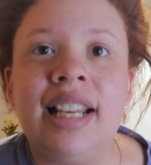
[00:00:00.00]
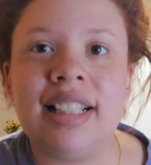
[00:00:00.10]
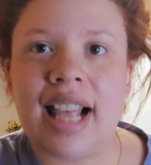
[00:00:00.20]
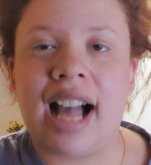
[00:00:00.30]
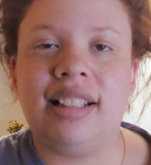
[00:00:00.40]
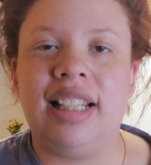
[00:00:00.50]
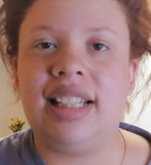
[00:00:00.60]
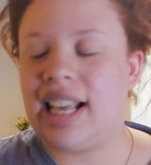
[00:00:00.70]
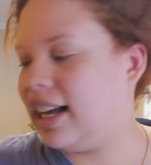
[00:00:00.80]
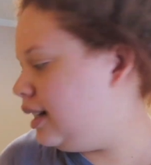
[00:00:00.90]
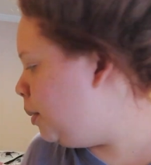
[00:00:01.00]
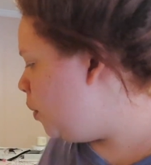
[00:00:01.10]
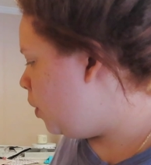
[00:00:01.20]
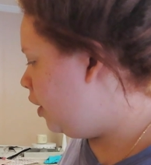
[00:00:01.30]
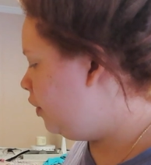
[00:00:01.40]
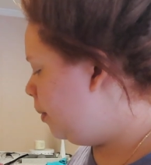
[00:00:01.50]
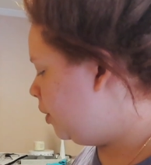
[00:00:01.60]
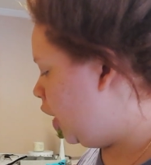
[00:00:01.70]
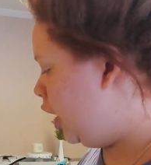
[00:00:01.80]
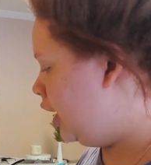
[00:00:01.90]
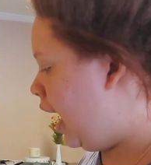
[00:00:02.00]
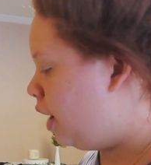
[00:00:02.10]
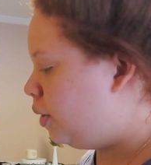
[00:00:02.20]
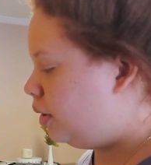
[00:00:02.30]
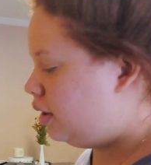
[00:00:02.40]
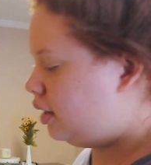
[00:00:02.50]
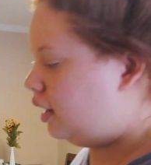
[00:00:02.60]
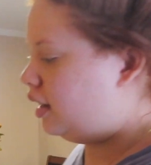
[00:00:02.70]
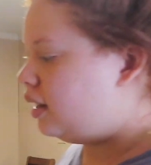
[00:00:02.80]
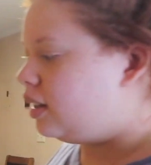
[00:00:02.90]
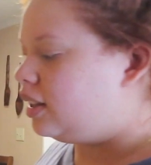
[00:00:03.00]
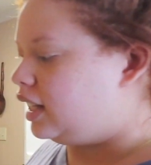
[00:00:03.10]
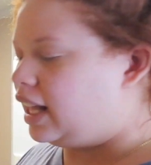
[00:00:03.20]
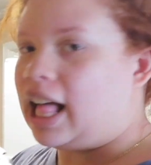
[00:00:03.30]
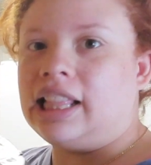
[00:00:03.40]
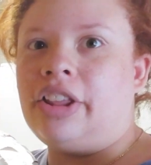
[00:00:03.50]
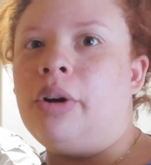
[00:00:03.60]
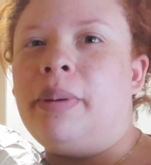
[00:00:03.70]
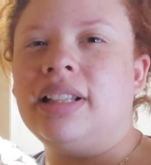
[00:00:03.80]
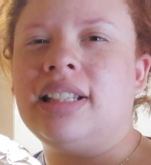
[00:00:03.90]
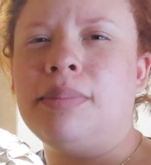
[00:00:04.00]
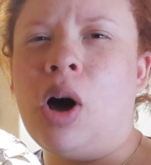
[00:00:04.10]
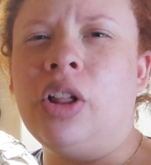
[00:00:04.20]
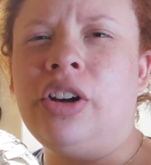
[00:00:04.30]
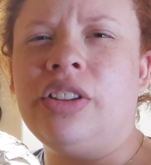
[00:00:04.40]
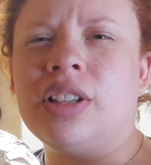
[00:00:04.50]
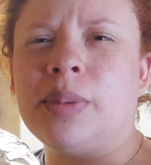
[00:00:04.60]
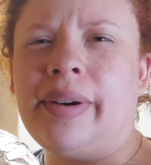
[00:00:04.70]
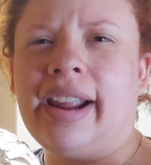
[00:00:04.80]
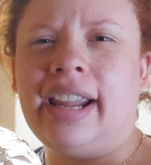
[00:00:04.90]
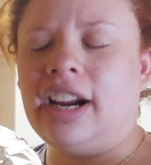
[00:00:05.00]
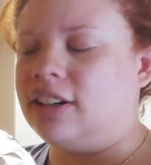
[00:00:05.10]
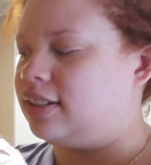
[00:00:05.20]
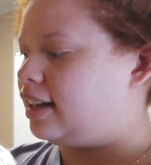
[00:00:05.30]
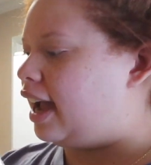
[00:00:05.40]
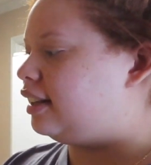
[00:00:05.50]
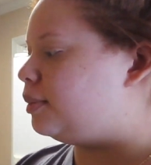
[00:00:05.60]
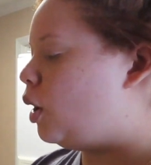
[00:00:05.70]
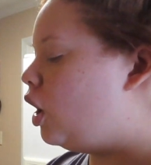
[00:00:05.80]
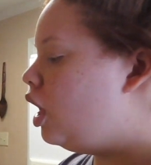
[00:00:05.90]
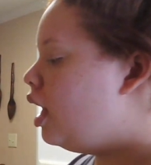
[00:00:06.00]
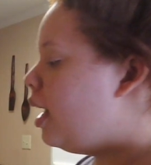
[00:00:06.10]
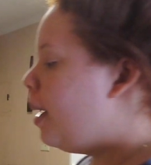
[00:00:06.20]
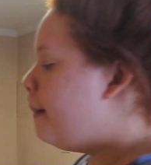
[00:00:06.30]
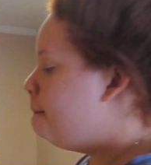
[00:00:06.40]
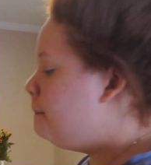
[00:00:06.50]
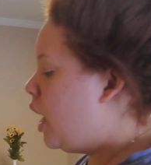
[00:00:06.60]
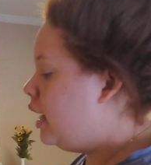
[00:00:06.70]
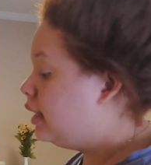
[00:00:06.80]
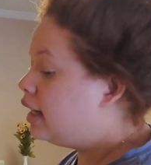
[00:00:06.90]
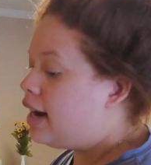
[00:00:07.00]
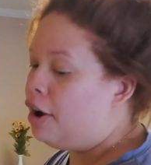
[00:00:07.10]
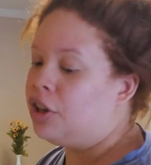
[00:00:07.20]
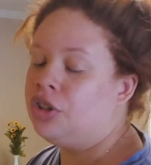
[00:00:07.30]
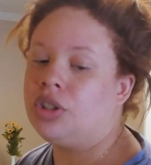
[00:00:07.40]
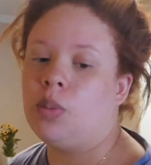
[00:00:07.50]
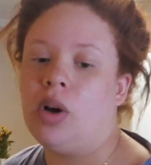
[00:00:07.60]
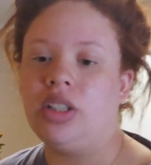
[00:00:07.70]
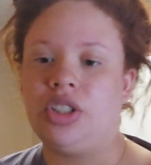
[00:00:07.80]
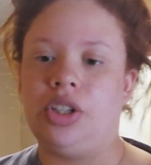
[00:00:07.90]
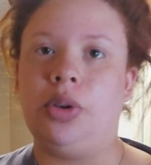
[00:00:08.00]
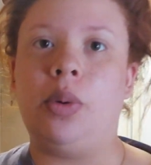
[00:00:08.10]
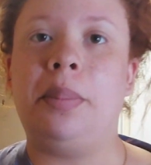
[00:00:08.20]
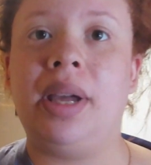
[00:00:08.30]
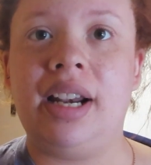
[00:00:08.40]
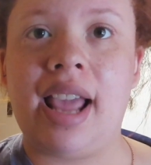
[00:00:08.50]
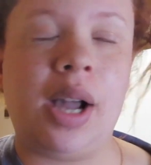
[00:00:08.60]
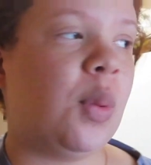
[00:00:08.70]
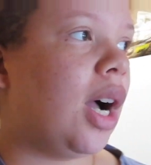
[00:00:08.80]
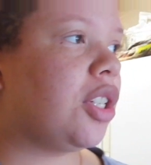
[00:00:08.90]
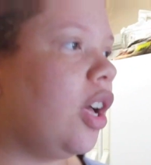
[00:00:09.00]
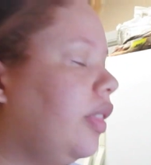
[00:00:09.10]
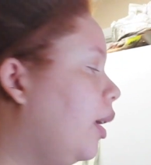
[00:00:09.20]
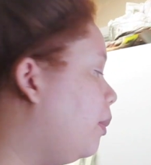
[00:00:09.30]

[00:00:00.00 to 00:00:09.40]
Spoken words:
exactly 6, but one of them turned out a little bit smaller. This one right here is kind of small. But now you just want to put an egg wash on